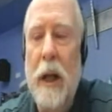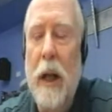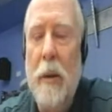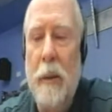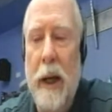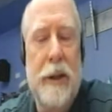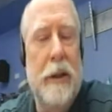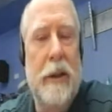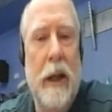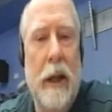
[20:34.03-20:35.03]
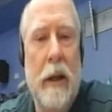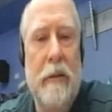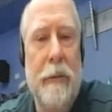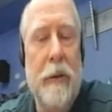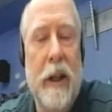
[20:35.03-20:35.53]
Plus, we've
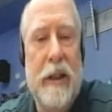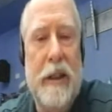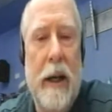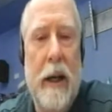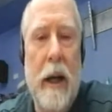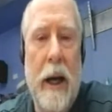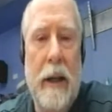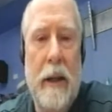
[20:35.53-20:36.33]
got satellite